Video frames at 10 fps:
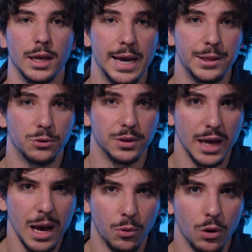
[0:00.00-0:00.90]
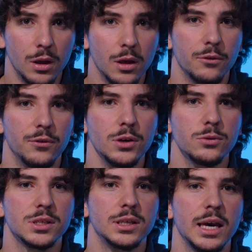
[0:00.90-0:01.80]
At Contabo, we
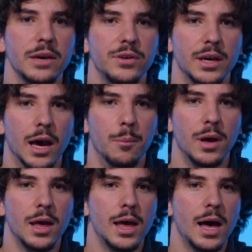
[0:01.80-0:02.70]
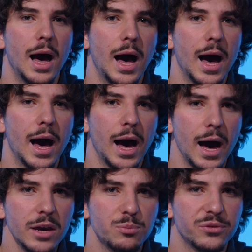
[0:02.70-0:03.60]
use KVM, a
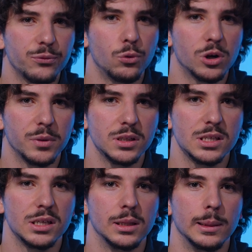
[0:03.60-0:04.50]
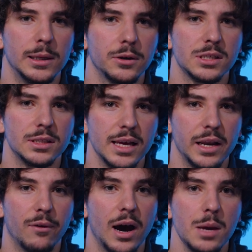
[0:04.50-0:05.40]
high-performance
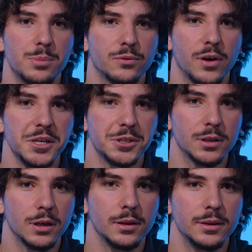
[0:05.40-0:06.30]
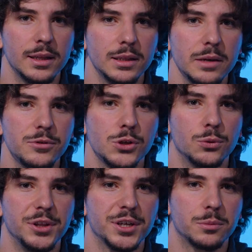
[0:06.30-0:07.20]
Linux-native hypervisor that gives
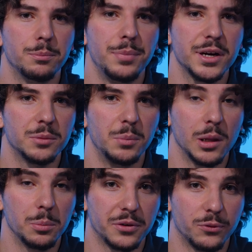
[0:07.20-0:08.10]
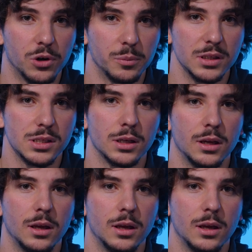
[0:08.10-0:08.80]
you near bare-metal performance.